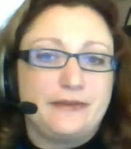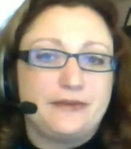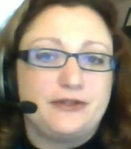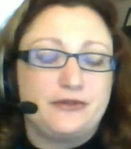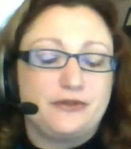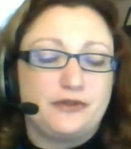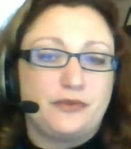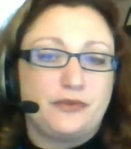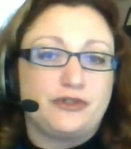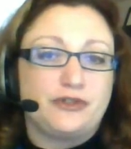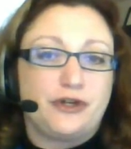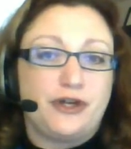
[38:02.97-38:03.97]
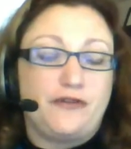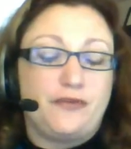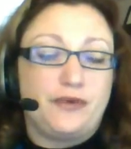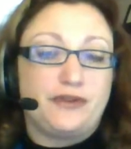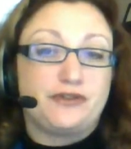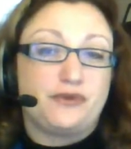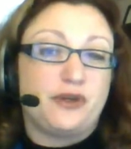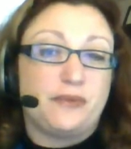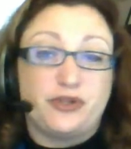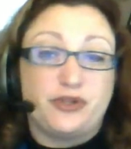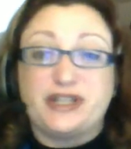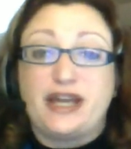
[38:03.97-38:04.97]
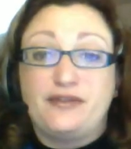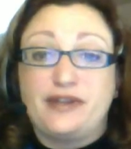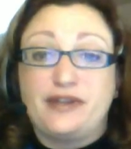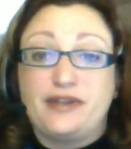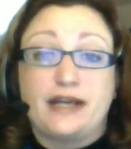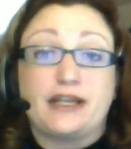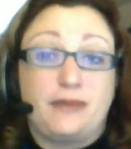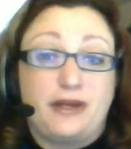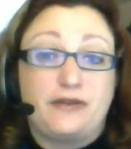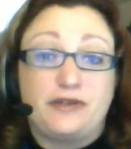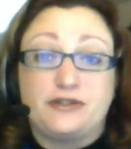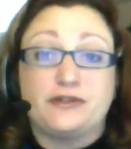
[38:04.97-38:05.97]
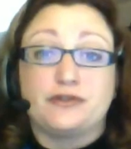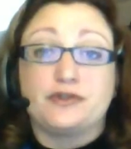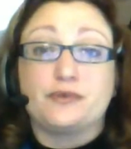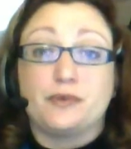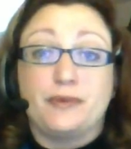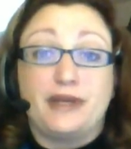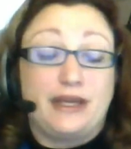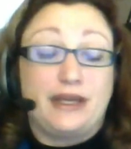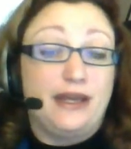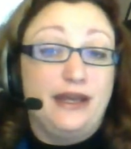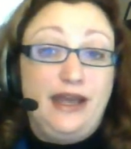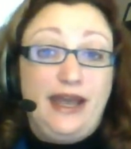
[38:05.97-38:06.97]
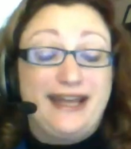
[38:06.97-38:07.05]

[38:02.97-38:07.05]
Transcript: times students will start off with storyboards, kind of like documentary students will be.